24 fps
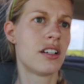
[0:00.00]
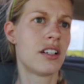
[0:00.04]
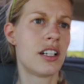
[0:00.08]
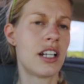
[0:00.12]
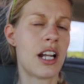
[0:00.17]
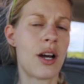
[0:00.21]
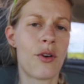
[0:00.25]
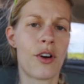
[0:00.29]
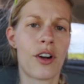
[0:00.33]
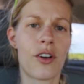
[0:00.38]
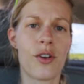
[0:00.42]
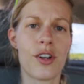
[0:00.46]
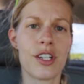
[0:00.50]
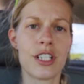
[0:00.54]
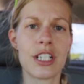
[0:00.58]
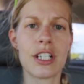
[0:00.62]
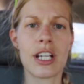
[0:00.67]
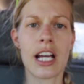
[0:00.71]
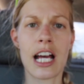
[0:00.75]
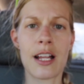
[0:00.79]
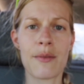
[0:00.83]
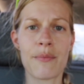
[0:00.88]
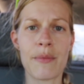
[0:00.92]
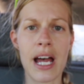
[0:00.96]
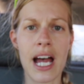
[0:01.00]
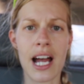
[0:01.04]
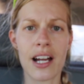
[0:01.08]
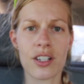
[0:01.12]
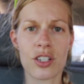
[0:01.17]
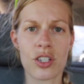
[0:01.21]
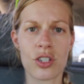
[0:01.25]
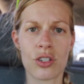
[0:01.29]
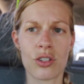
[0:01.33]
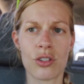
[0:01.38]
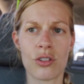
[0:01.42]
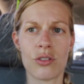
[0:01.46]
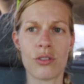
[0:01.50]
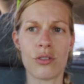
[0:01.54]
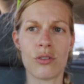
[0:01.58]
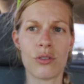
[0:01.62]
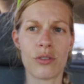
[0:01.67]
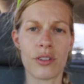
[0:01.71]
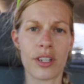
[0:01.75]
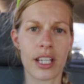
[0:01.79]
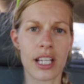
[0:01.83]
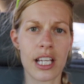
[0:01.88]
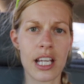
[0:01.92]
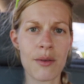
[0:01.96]
Now we're going to head back
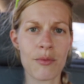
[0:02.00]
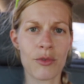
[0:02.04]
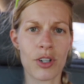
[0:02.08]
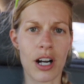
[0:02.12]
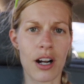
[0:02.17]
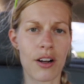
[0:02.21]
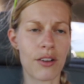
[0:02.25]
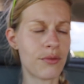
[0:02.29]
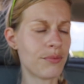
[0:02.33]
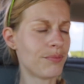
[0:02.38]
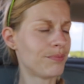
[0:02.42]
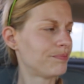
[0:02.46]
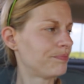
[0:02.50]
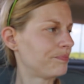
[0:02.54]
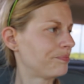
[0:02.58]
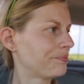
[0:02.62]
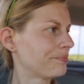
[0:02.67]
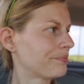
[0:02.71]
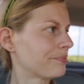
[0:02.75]
to the campground.